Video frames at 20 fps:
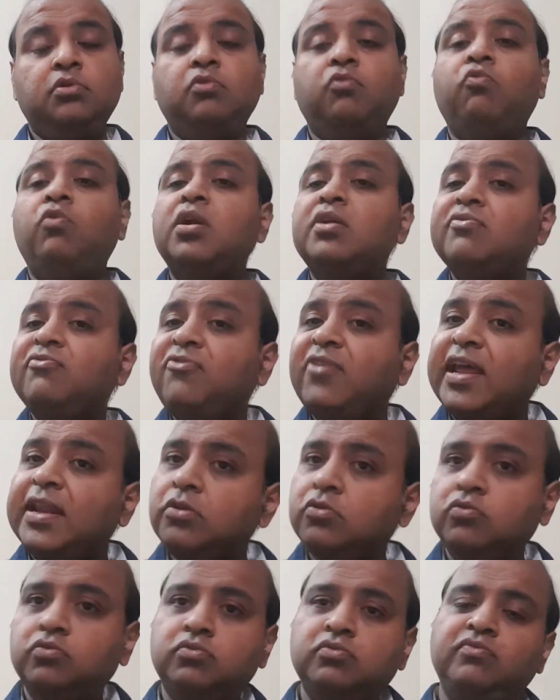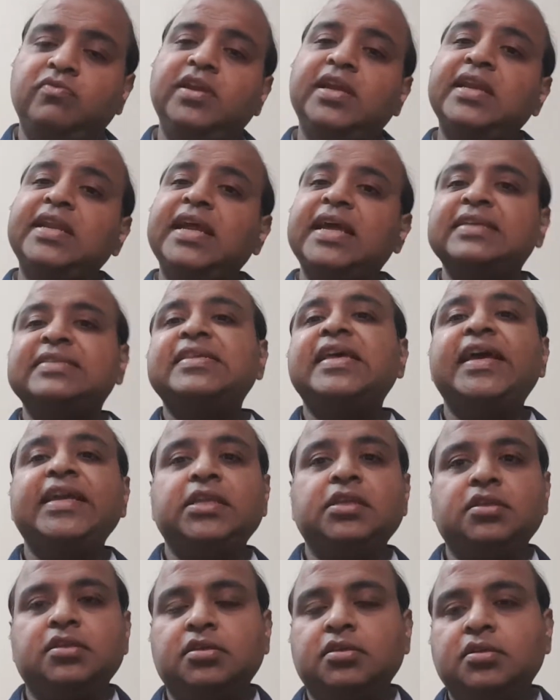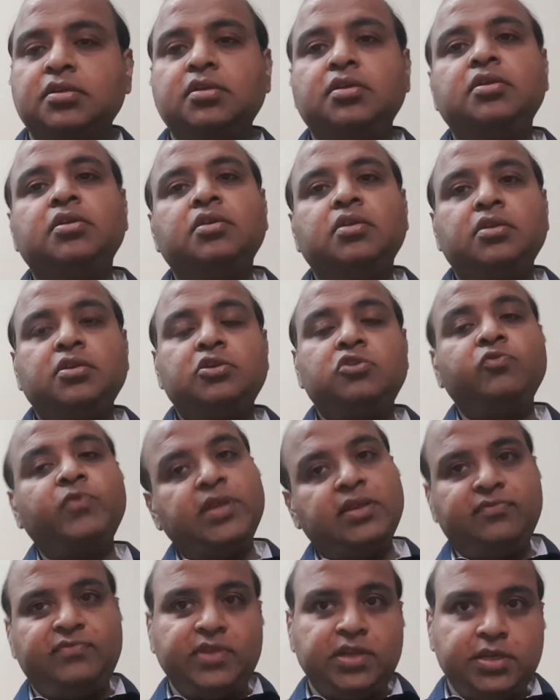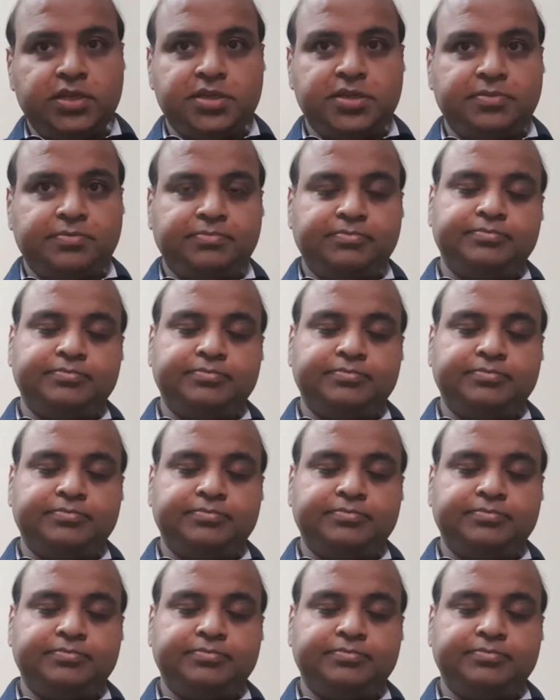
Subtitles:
What value we can assign to infinity?